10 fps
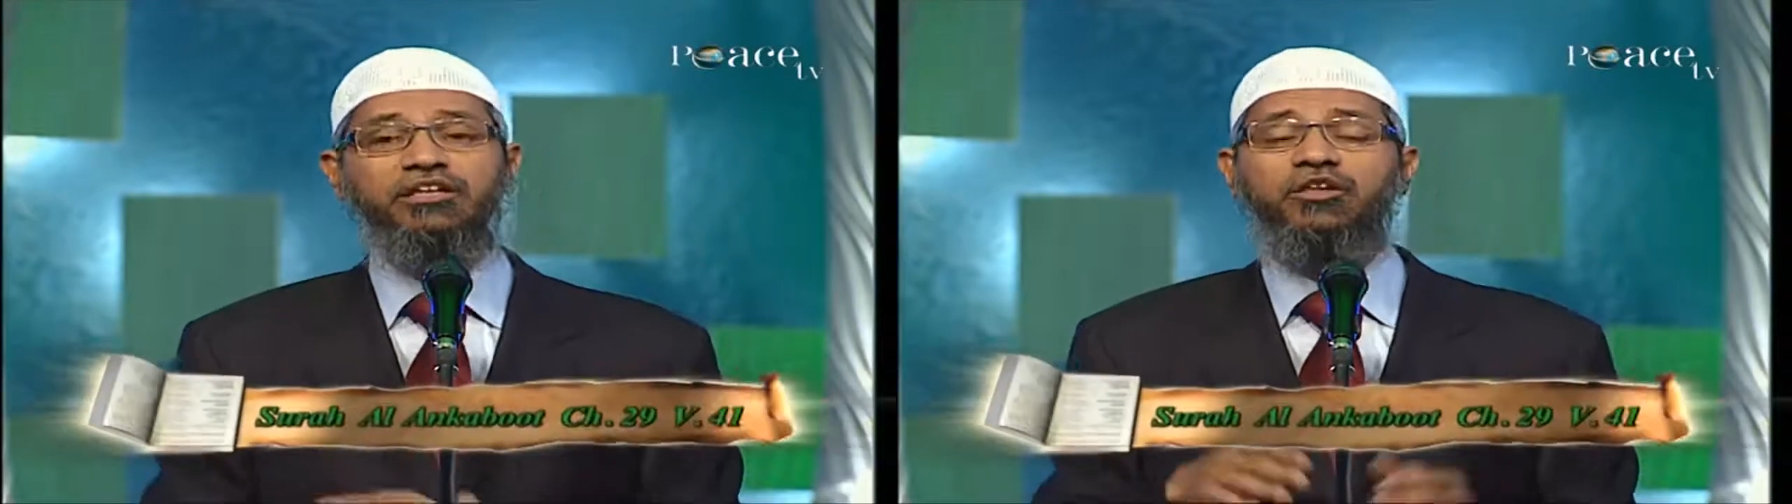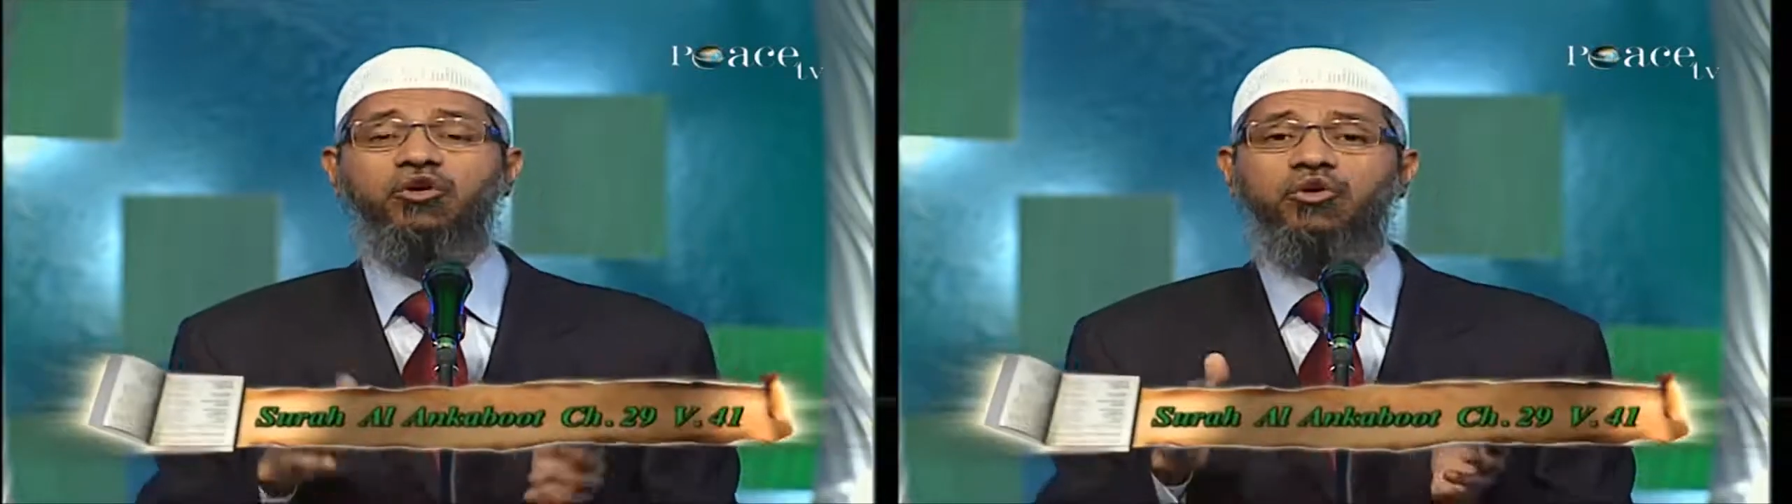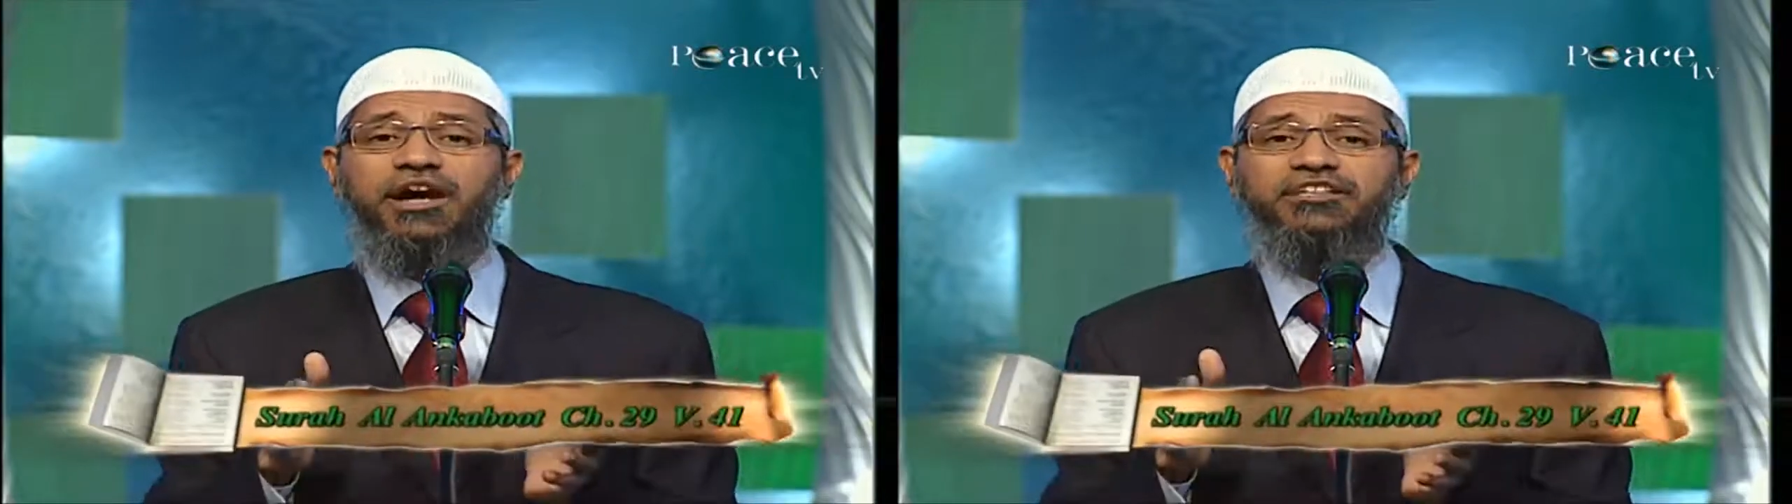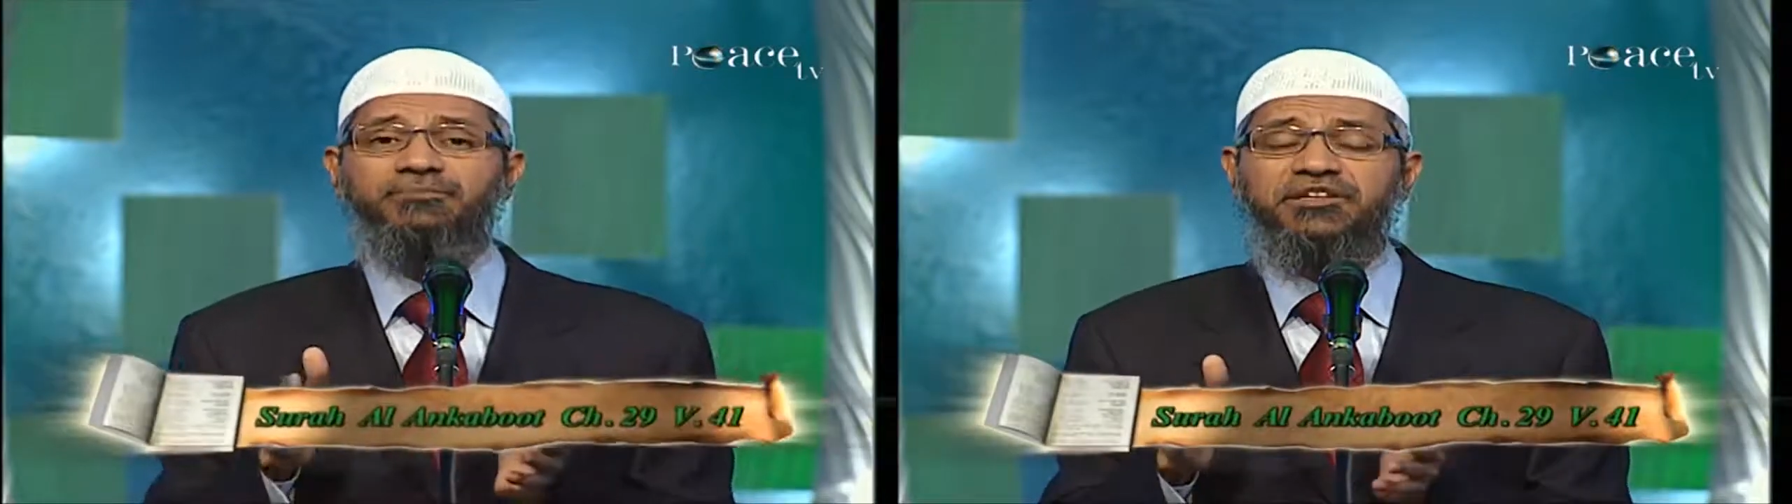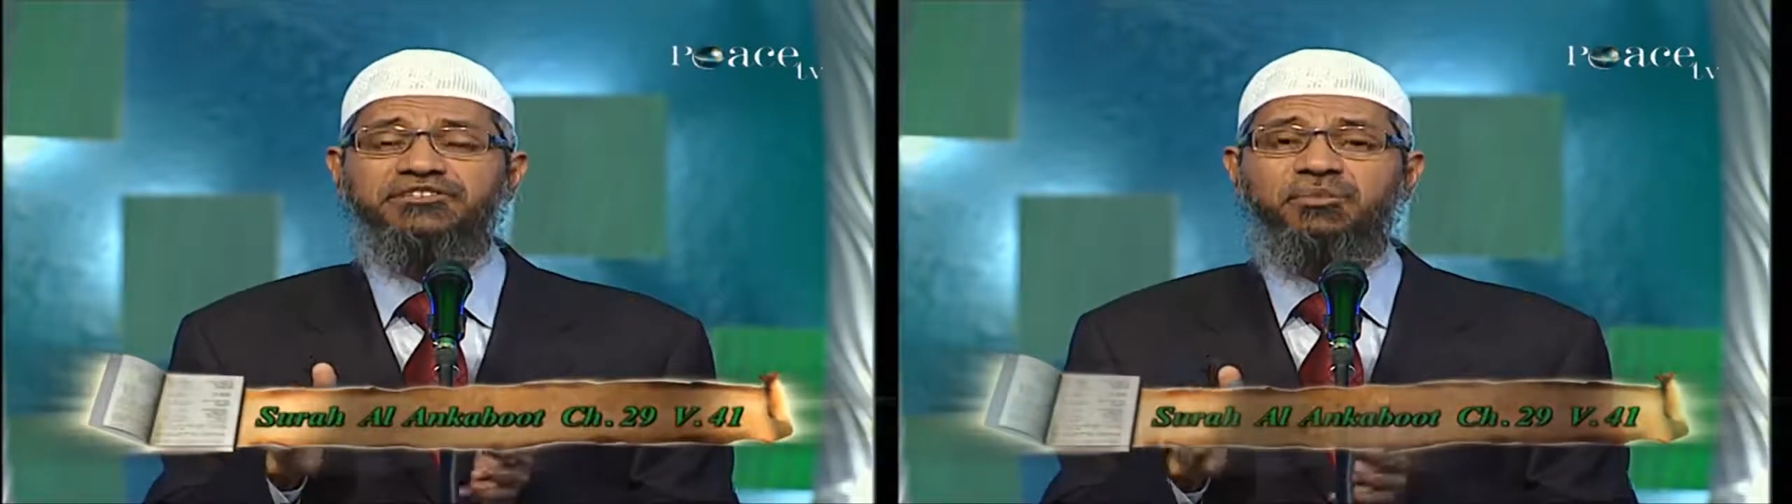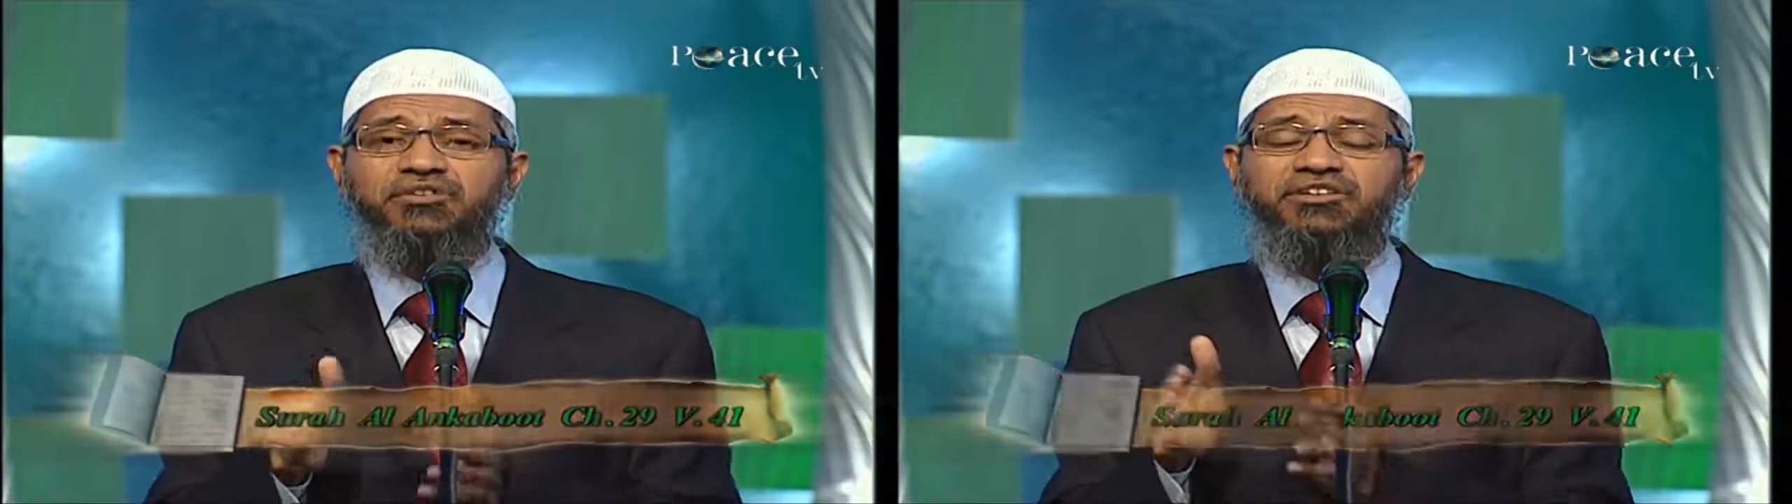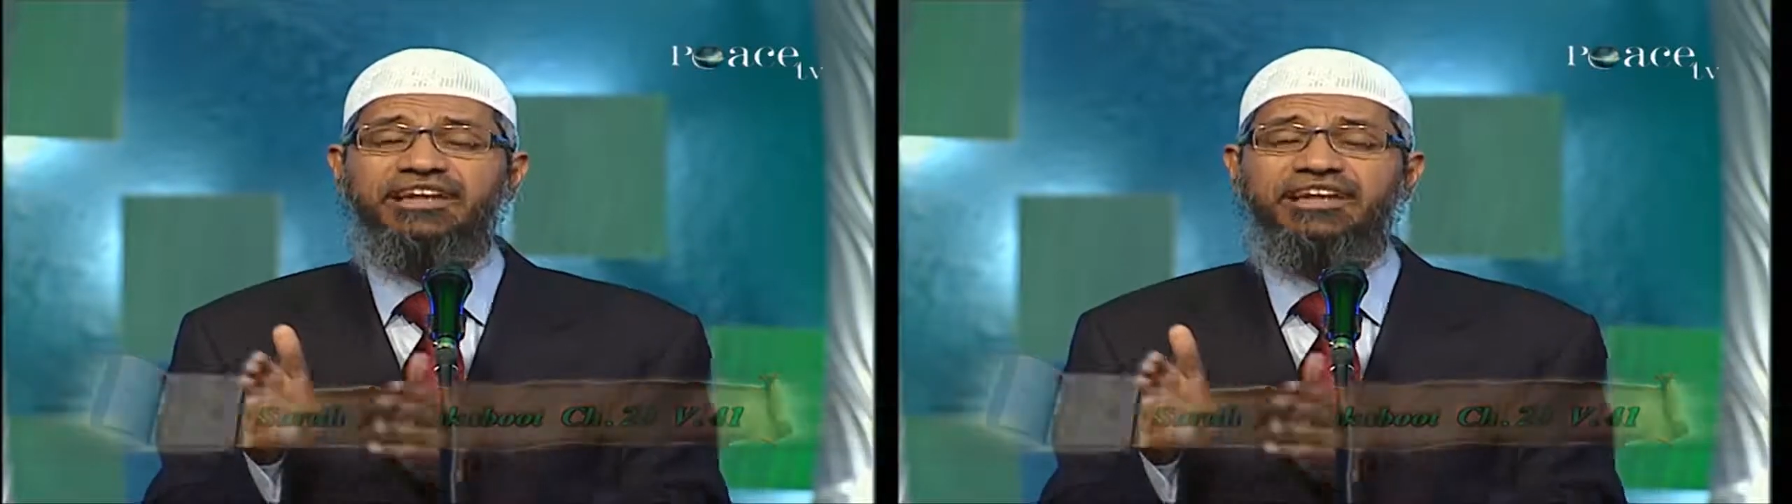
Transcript: the Quran speaks about the